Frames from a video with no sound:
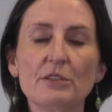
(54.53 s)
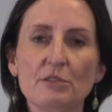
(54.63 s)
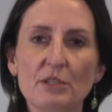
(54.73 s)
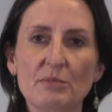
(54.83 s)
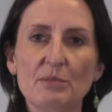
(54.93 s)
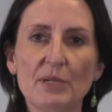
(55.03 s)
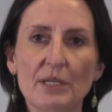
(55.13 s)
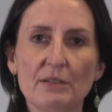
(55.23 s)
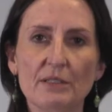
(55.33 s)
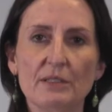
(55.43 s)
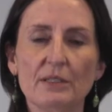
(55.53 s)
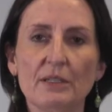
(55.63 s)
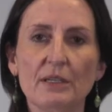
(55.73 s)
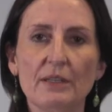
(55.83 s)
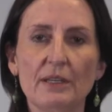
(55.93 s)
treatment period
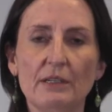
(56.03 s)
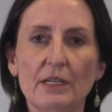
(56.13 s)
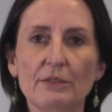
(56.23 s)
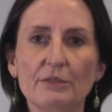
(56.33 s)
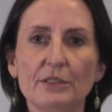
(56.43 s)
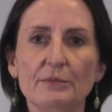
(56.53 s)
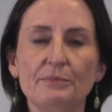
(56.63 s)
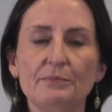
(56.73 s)
and thereafter.